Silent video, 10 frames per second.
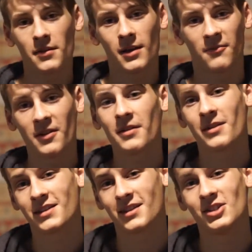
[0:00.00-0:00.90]
I'm filming
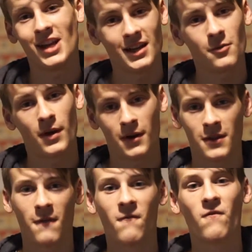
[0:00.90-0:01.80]
this on January
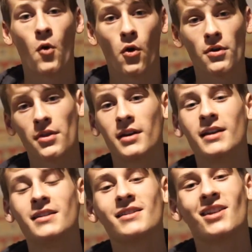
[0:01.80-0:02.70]
the
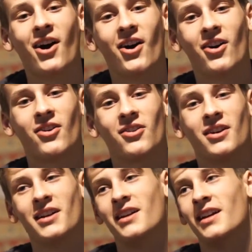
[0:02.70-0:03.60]
4th, so
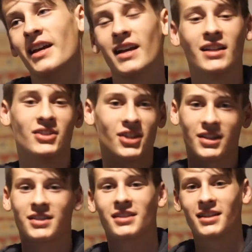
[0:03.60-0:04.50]
it's
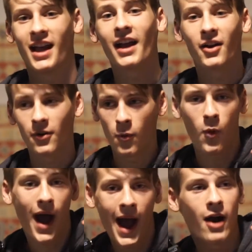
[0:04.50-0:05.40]
just like,
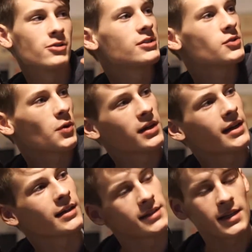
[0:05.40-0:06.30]
wow, it's
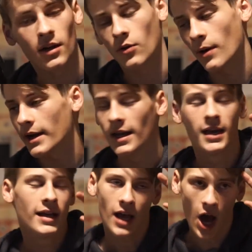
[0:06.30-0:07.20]
2019 already.
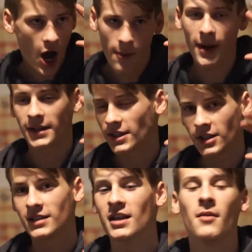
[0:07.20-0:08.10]
Oh my
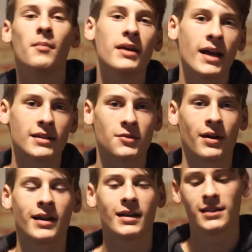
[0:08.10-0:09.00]
goodness. But yeah, it's
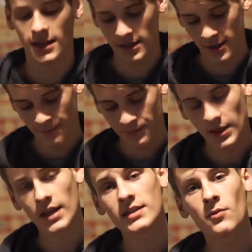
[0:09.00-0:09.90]
2019.
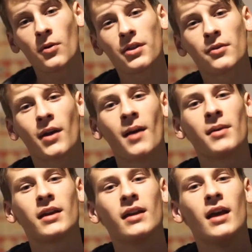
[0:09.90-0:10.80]
Is it worth
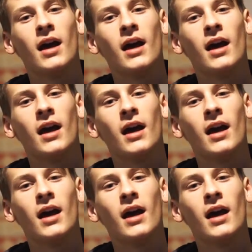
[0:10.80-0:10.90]
grabbing?